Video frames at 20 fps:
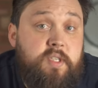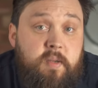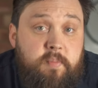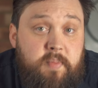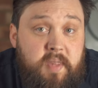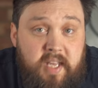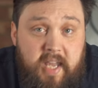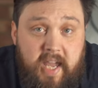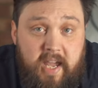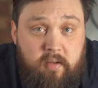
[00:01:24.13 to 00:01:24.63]

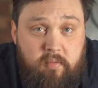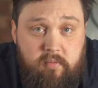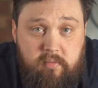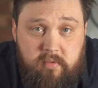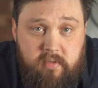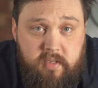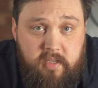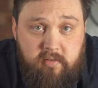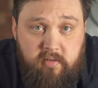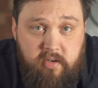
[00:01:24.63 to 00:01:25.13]
something out
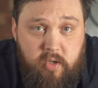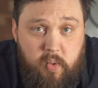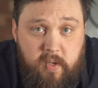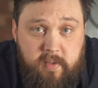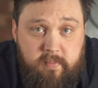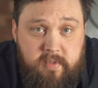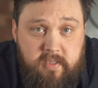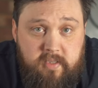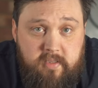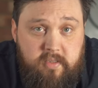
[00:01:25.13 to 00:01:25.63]
on their
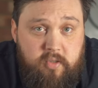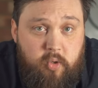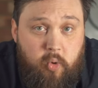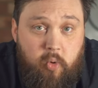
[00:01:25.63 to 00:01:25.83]
equipment